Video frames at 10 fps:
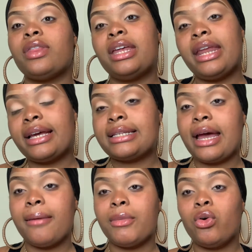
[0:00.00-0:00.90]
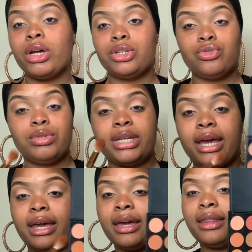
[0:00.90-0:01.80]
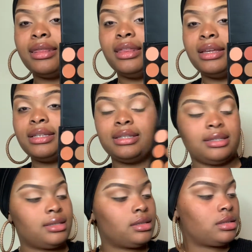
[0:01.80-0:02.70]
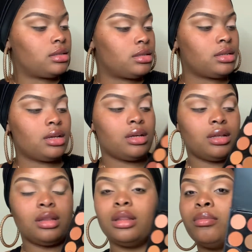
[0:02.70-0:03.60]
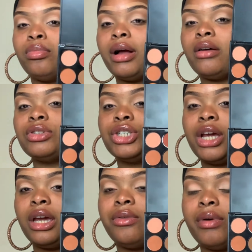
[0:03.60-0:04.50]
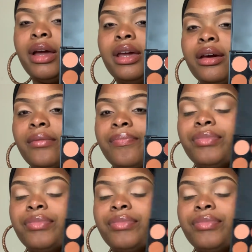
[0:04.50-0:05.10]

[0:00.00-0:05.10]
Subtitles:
then next I am going to take this brown shade right here,